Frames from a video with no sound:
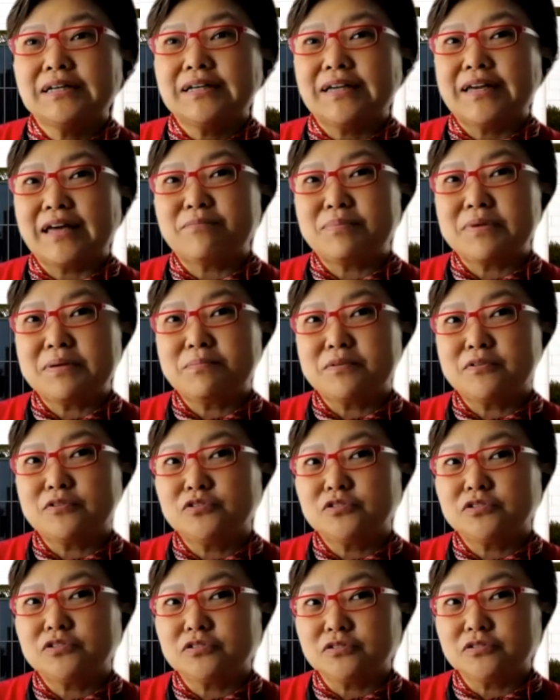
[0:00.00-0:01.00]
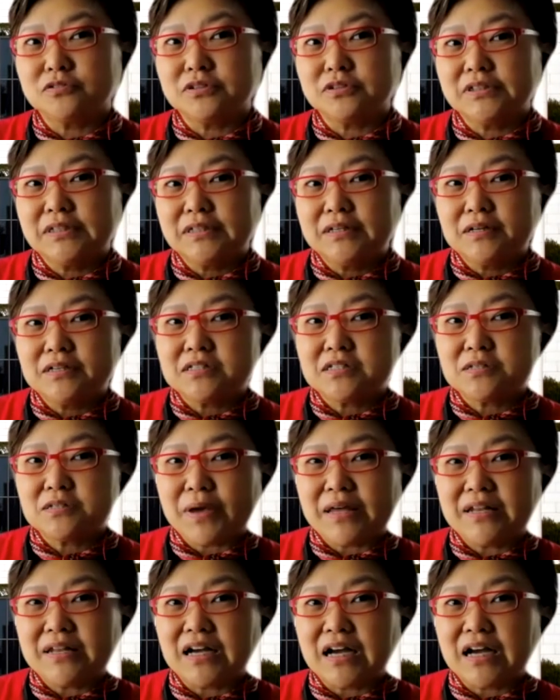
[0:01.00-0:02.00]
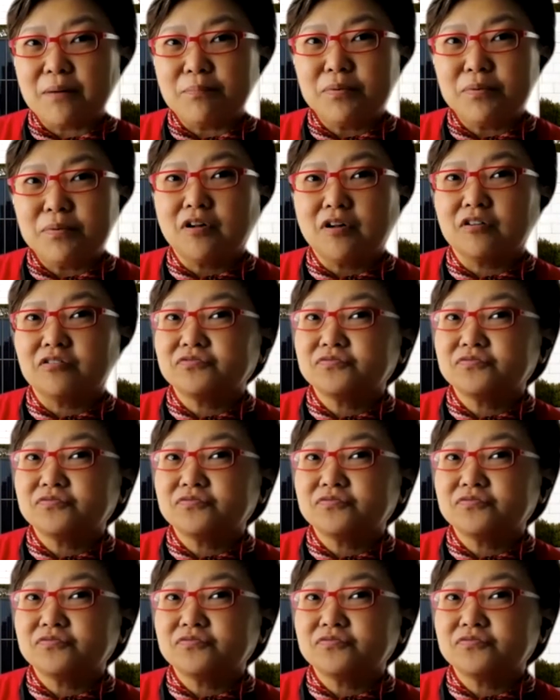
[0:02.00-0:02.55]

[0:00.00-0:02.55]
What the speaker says: get people to spend a couple of